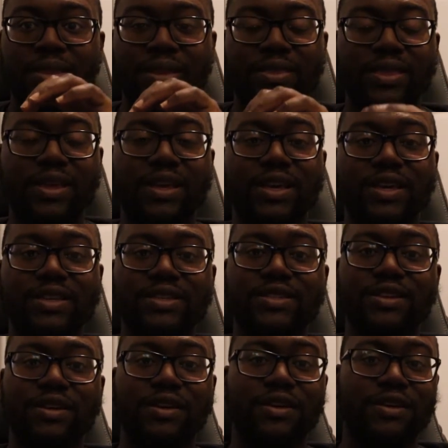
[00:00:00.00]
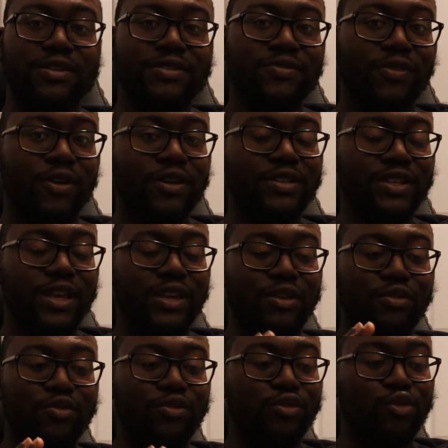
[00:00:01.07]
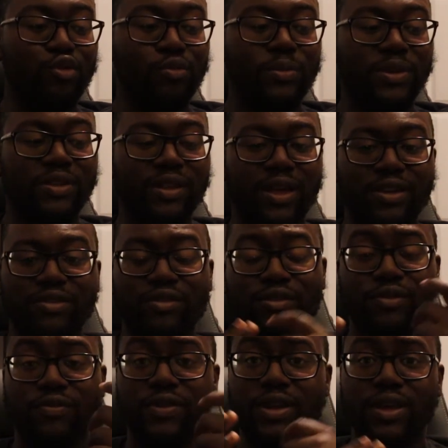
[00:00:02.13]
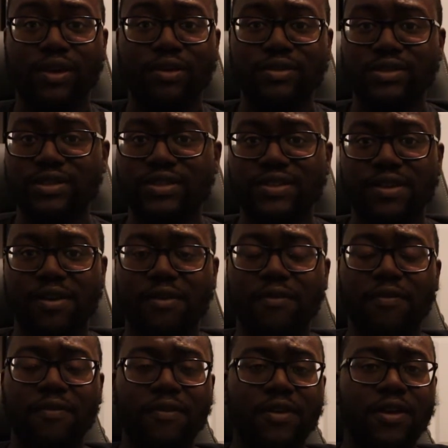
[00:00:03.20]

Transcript: things as far as like YouTube and like shooting videos and stuff.